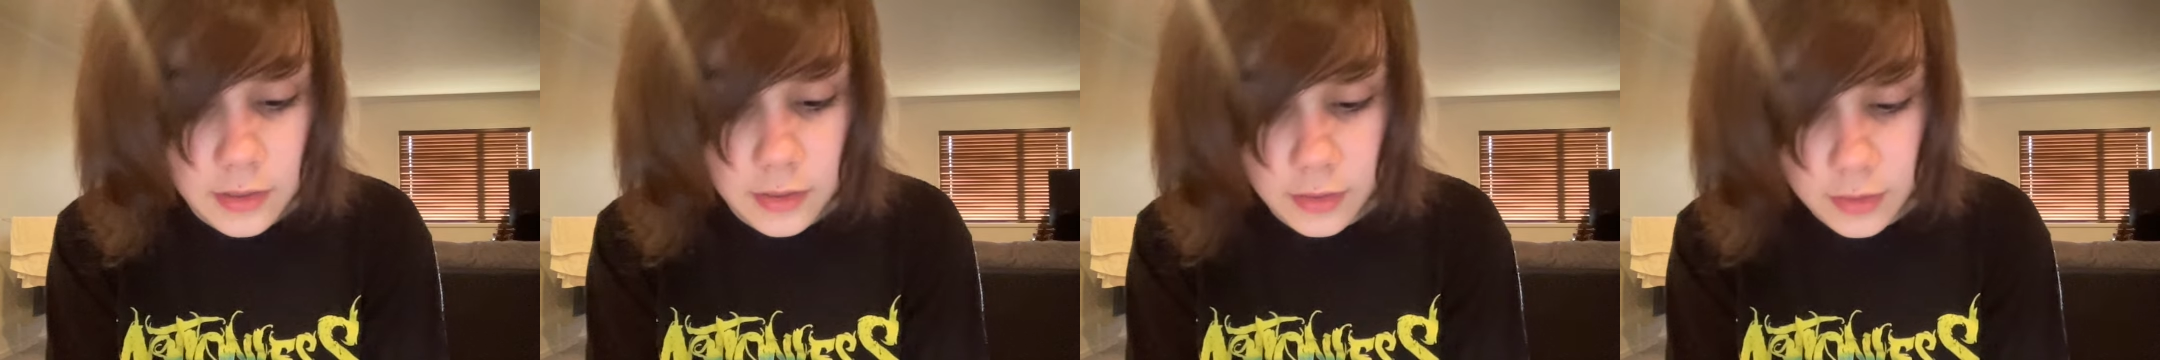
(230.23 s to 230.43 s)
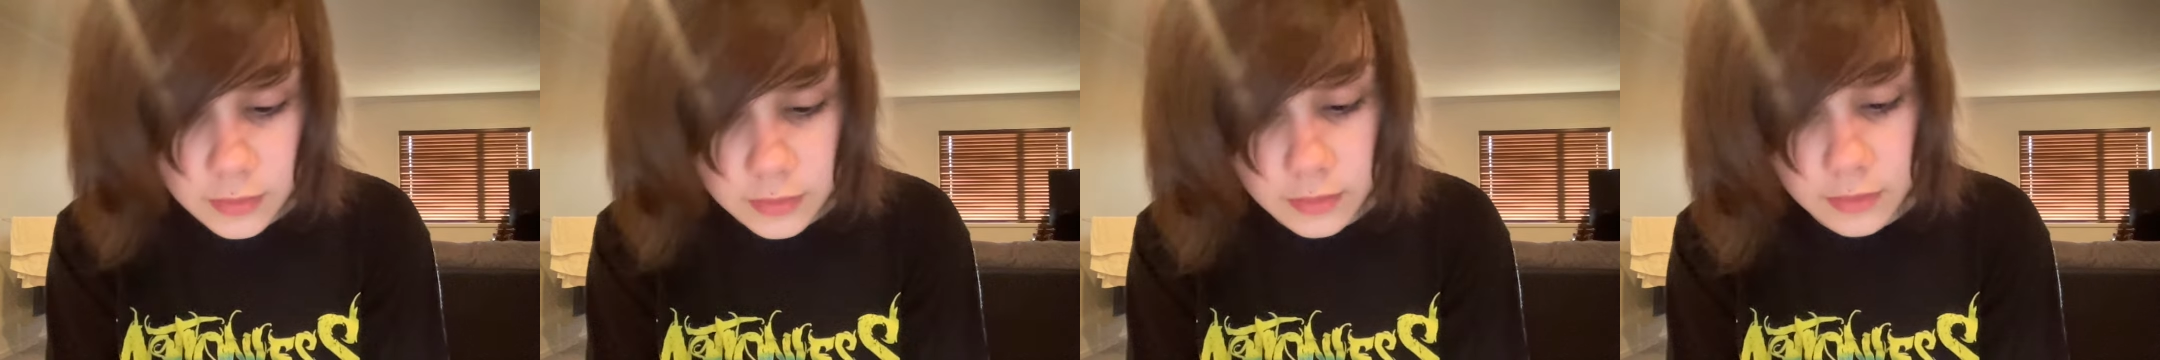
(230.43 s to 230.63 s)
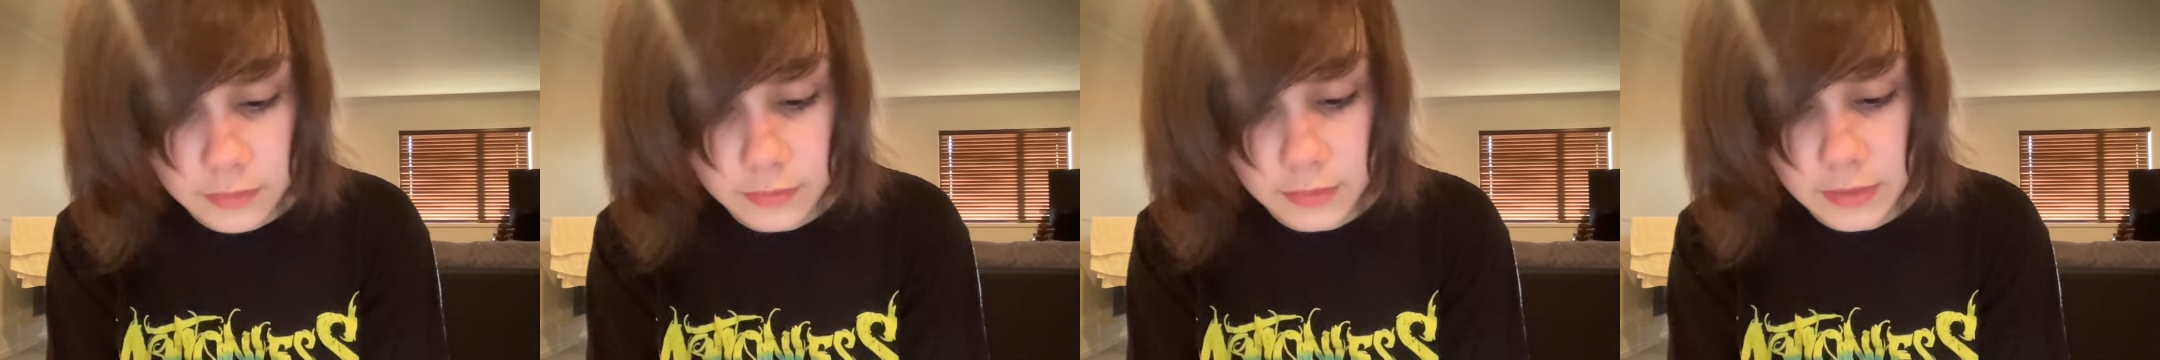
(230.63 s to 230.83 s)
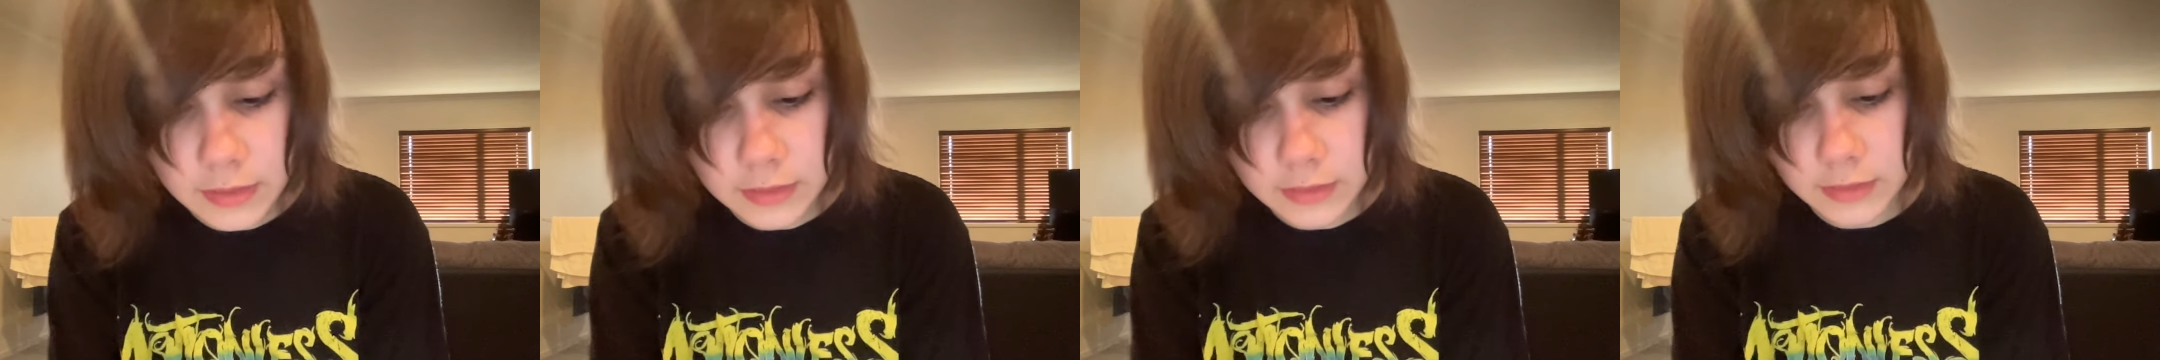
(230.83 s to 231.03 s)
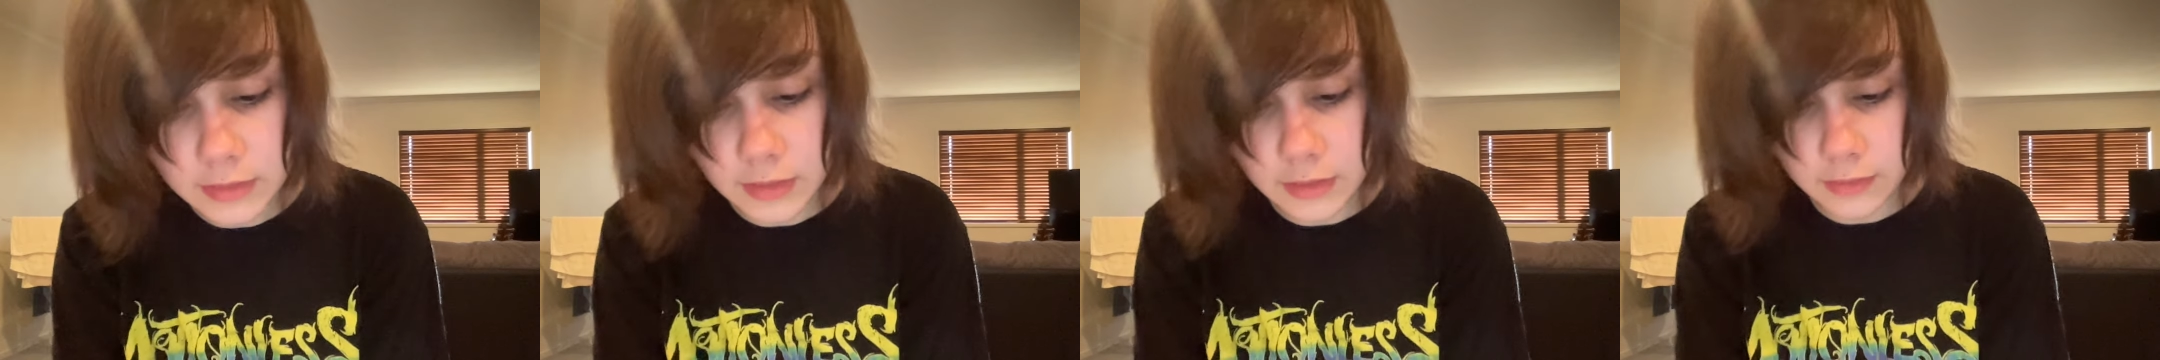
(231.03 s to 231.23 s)
All of
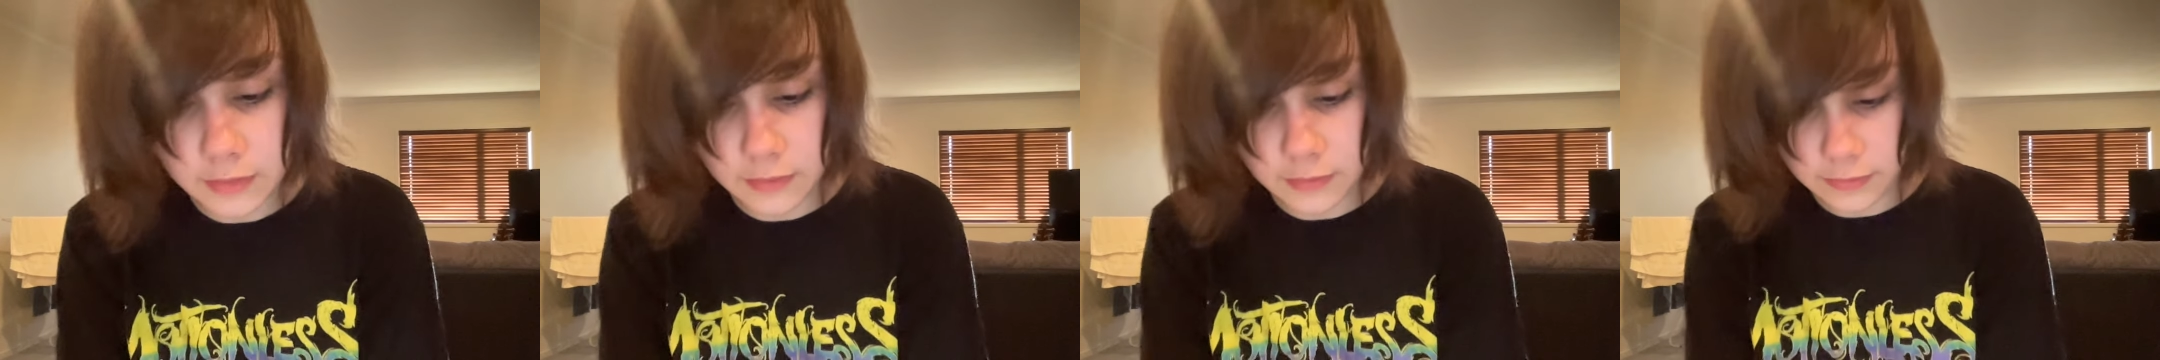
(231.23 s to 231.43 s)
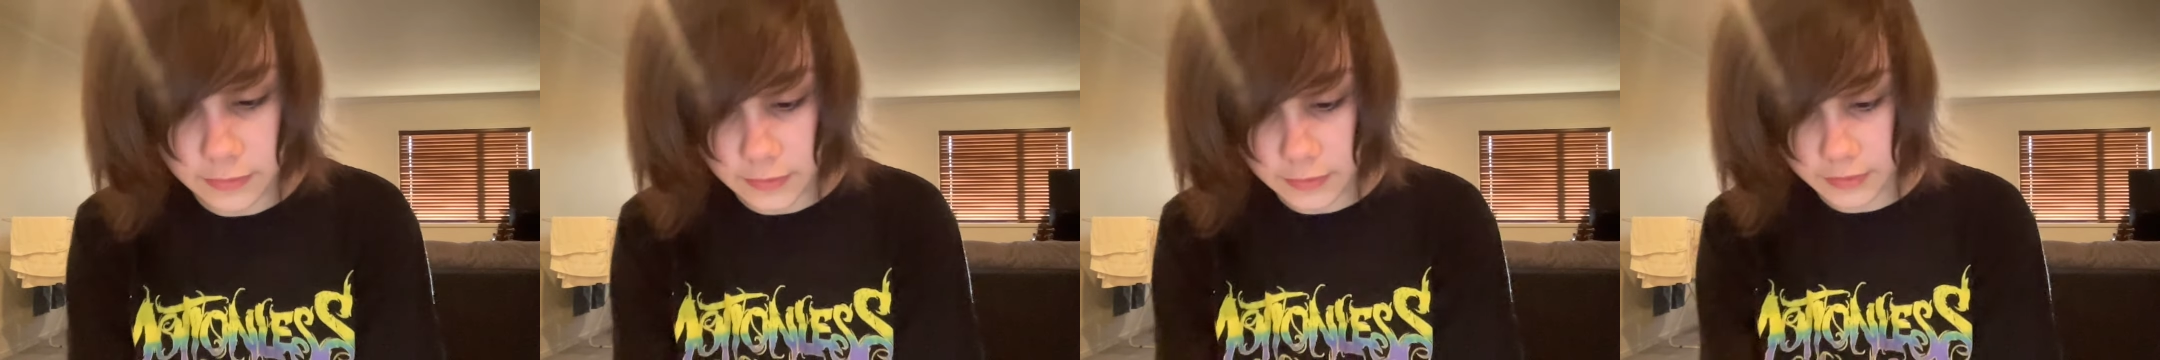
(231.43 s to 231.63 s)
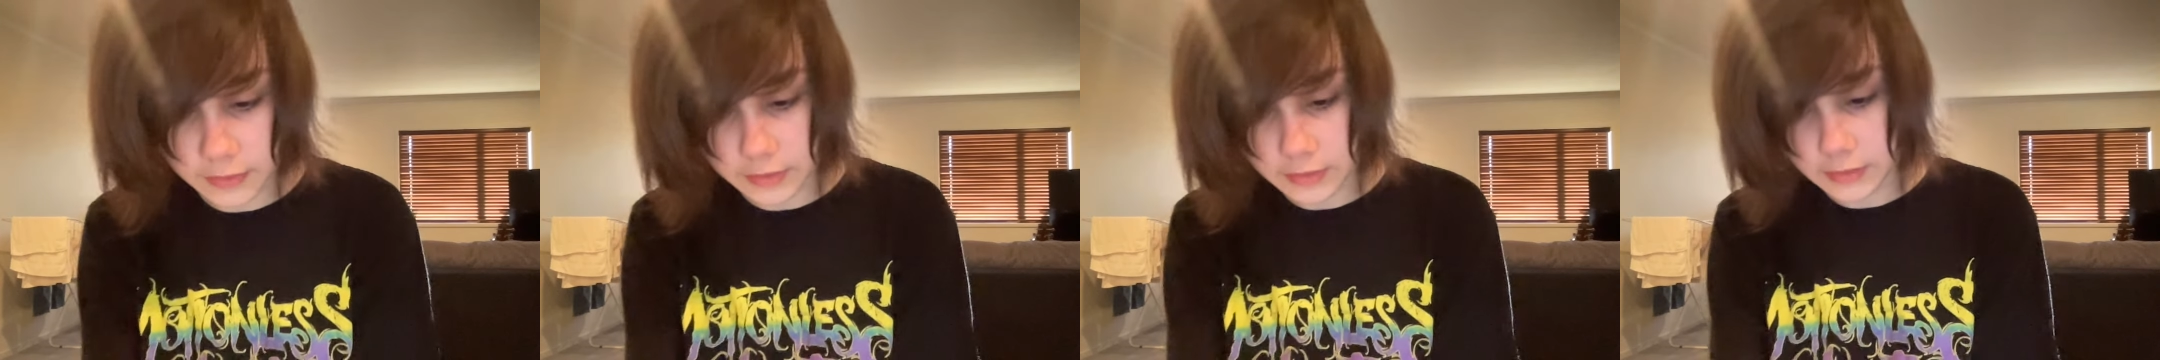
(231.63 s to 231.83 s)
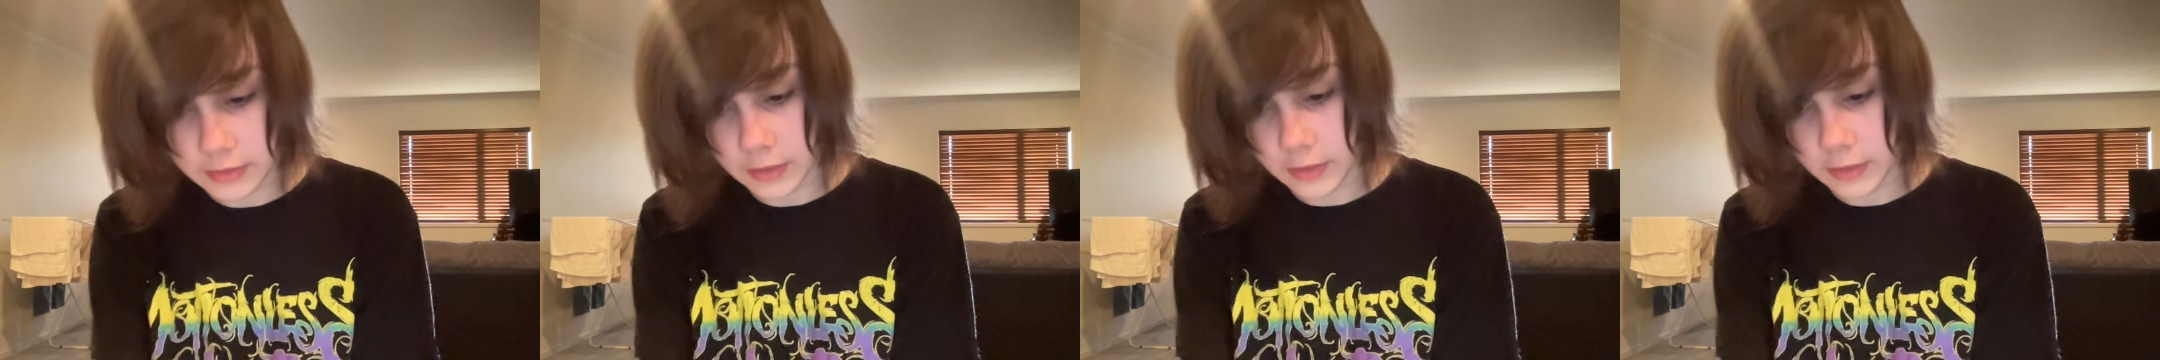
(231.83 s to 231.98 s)
these feelings